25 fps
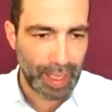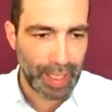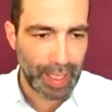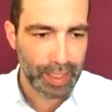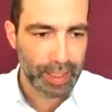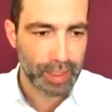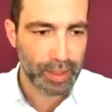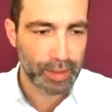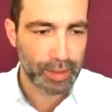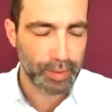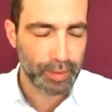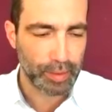
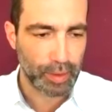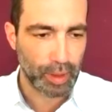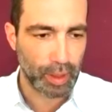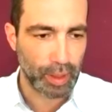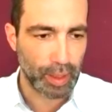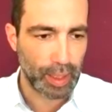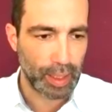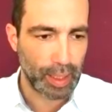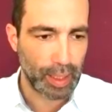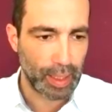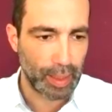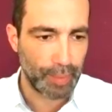much.
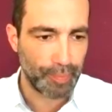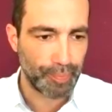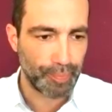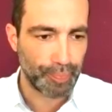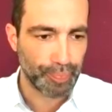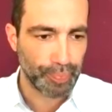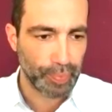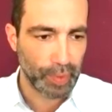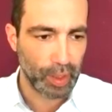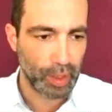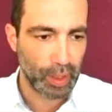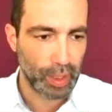
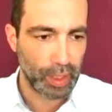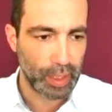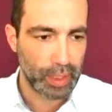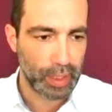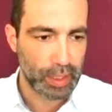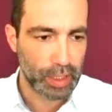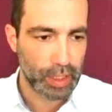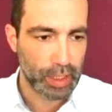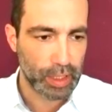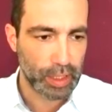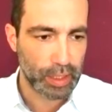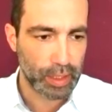
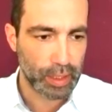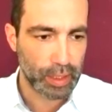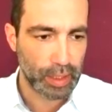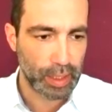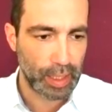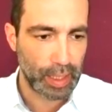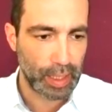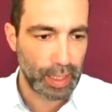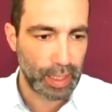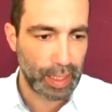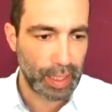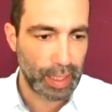It's
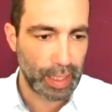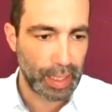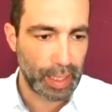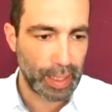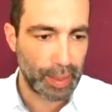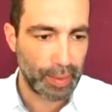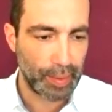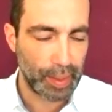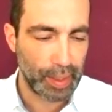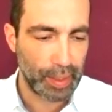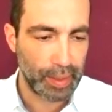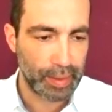
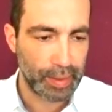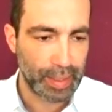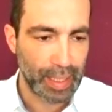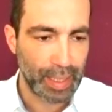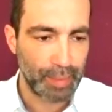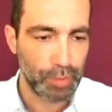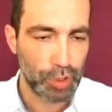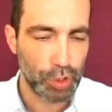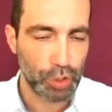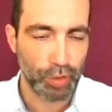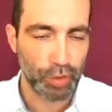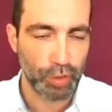in
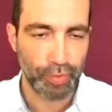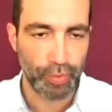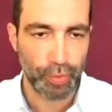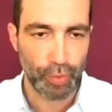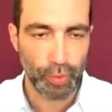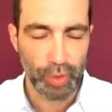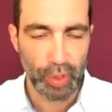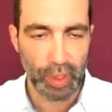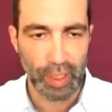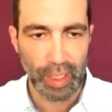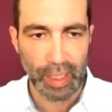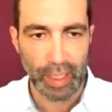terms of
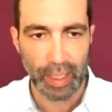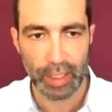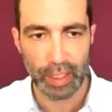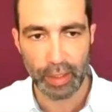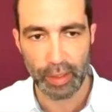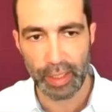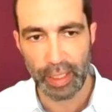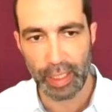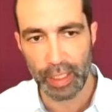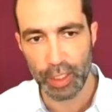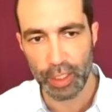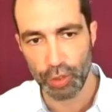food,
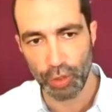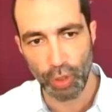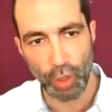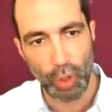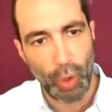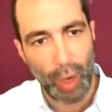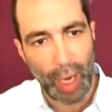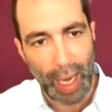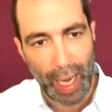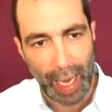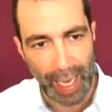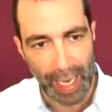there is
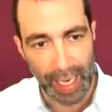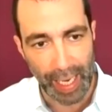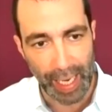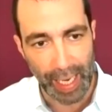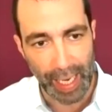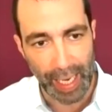no high